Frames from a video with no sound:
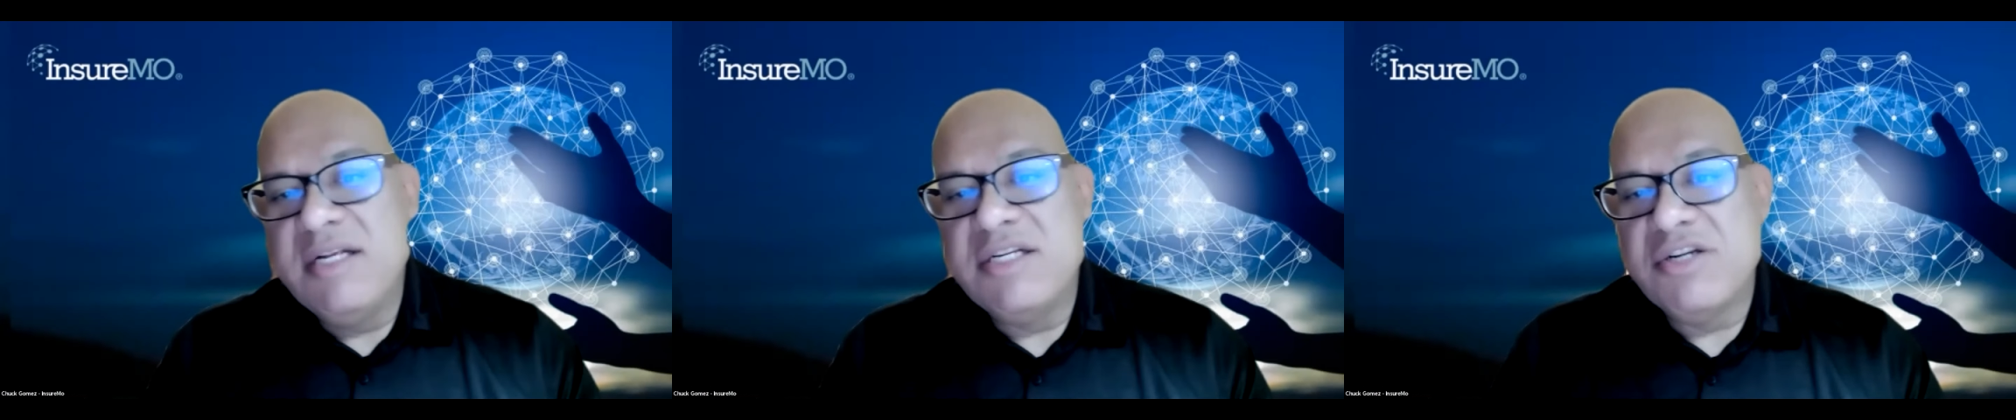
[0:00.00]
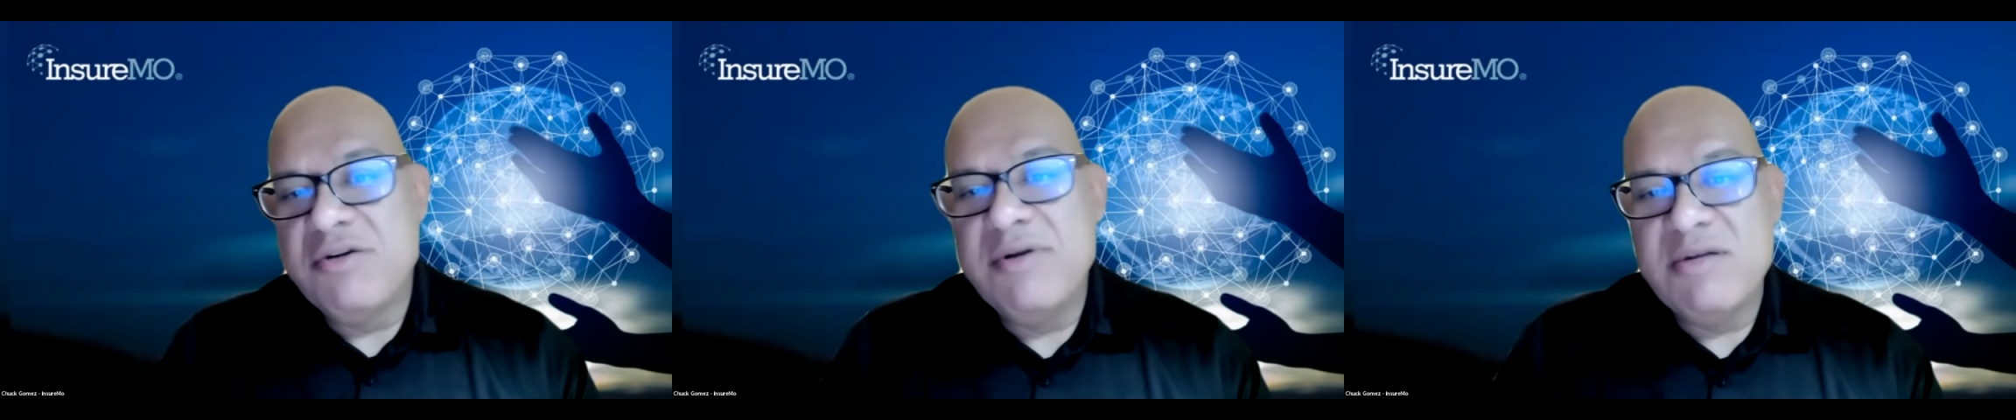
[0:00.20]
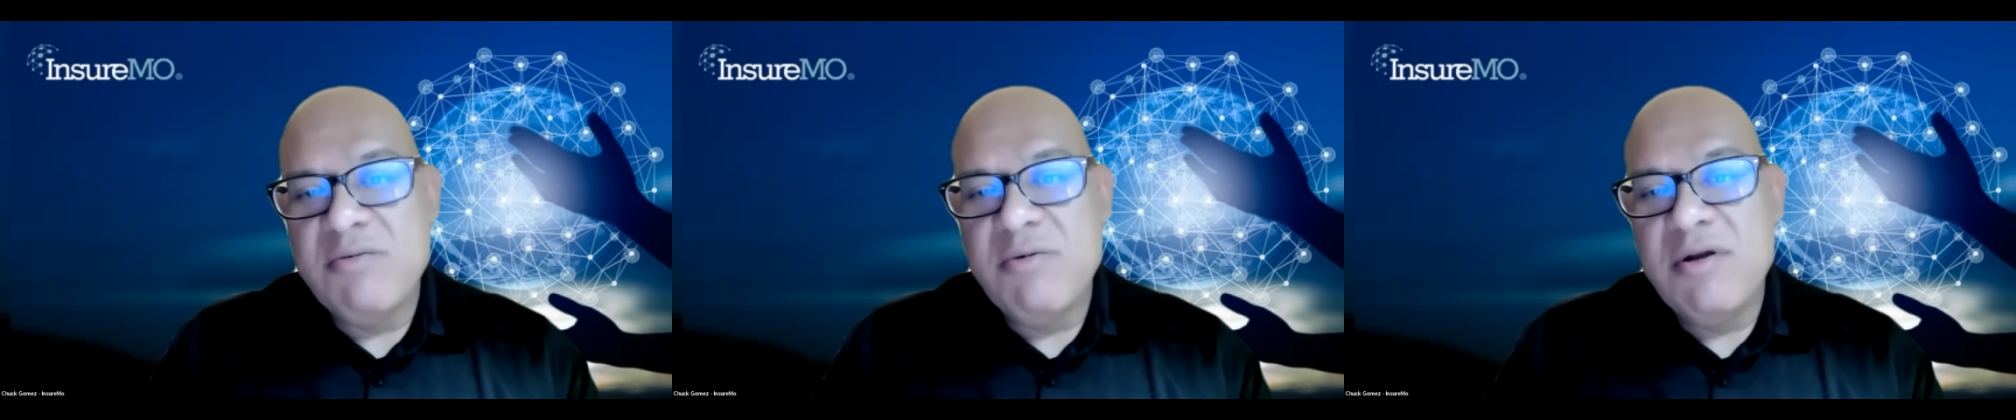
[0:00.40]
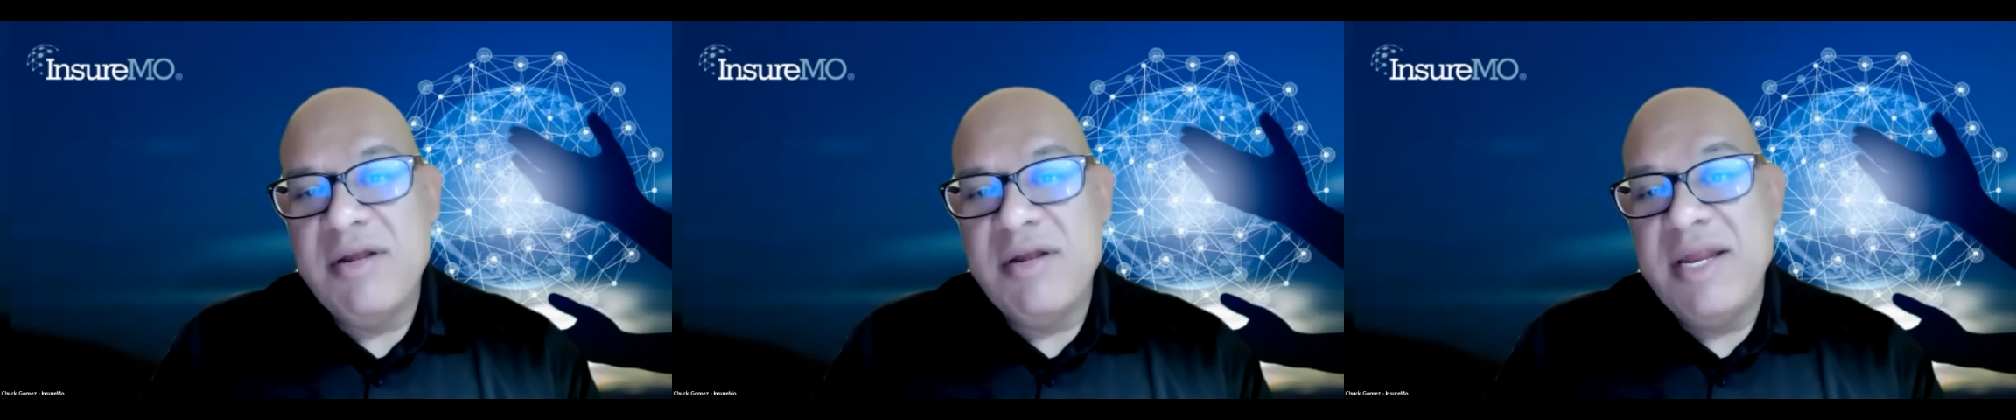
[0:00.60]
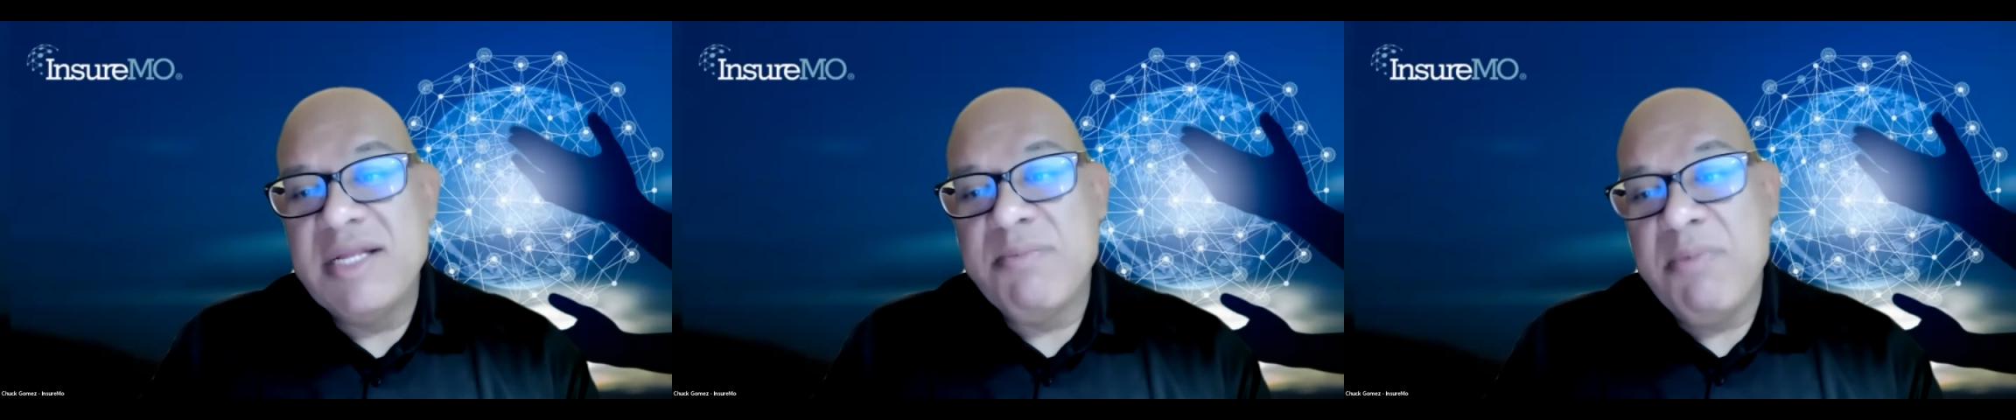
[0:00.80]
insurance
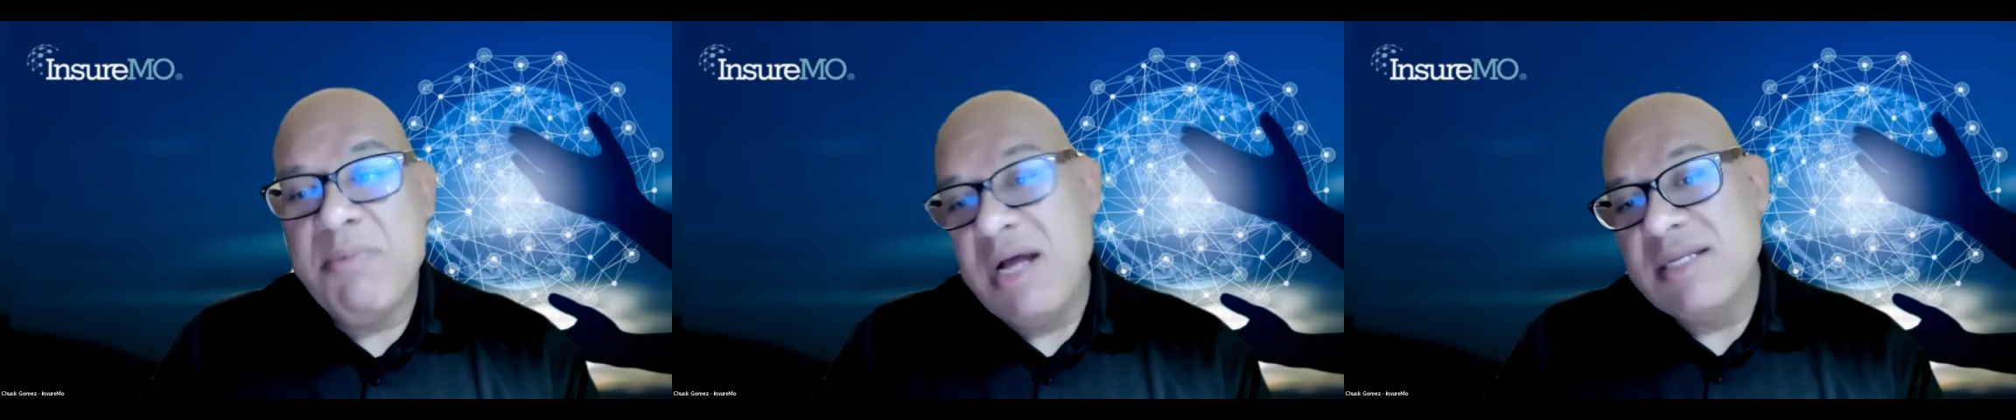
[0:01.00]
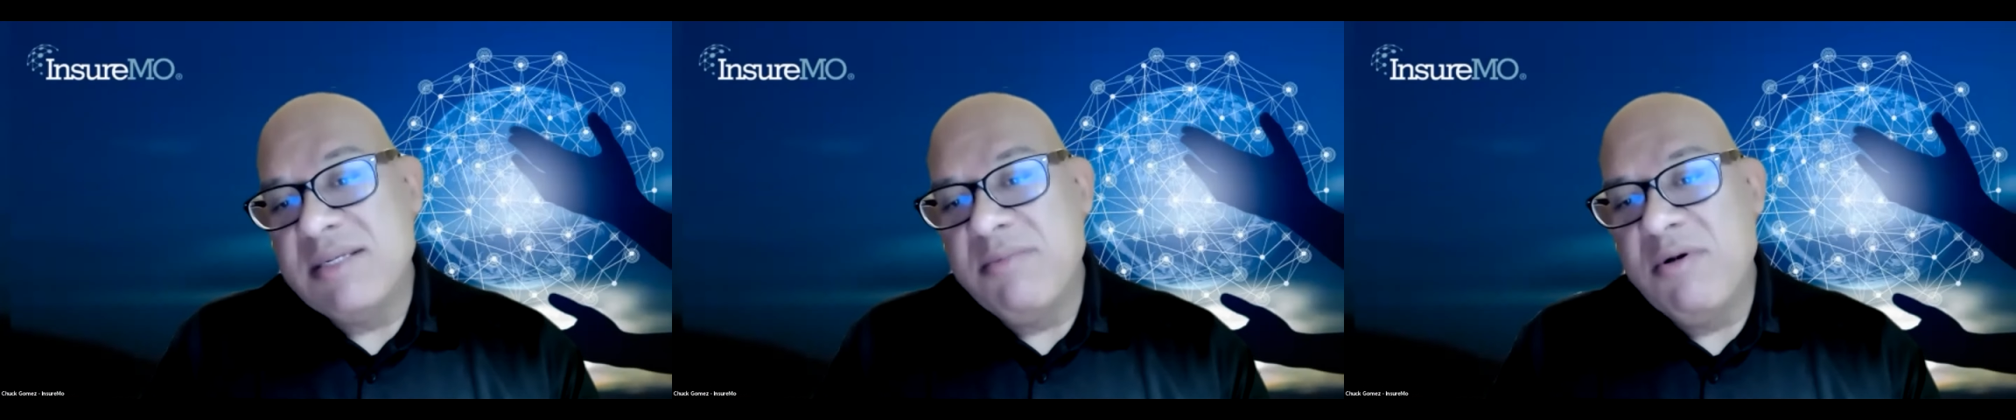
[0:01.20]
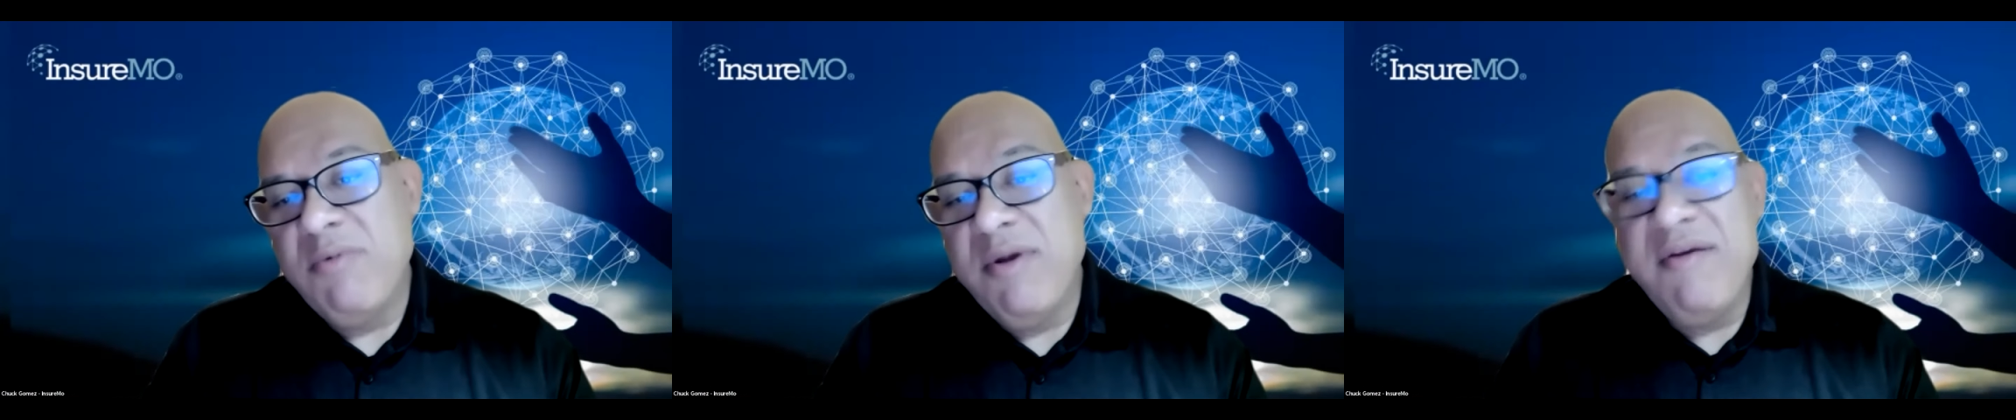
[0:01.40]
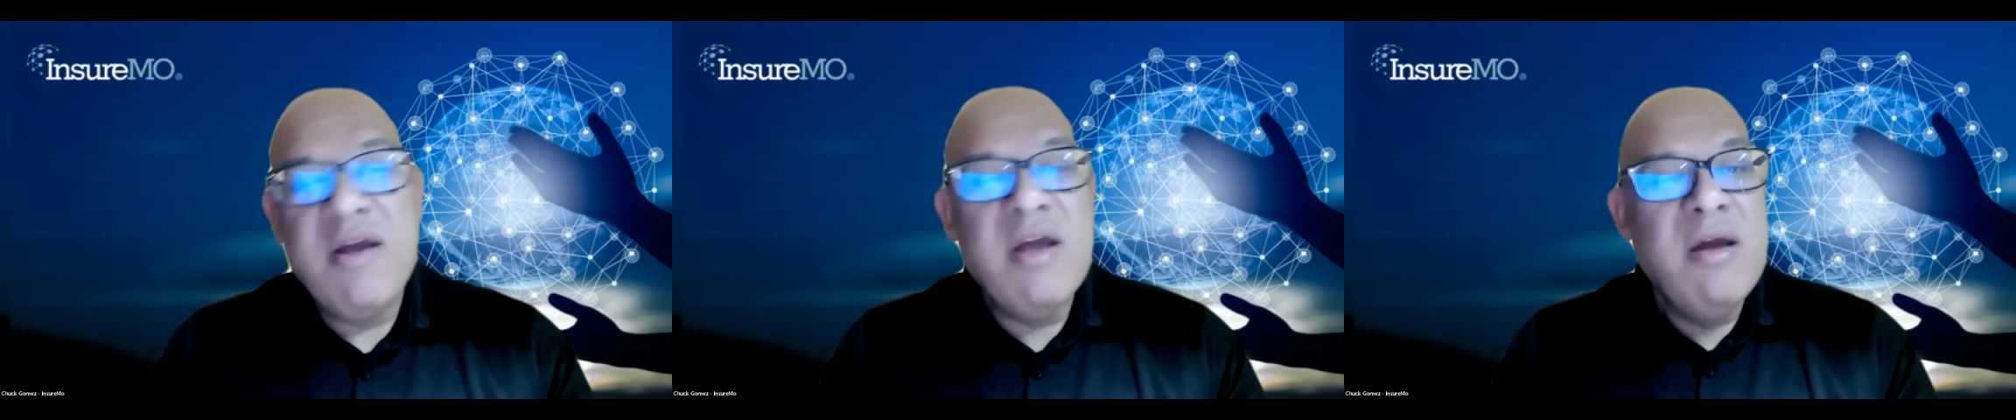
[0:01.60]
world. And it's possible.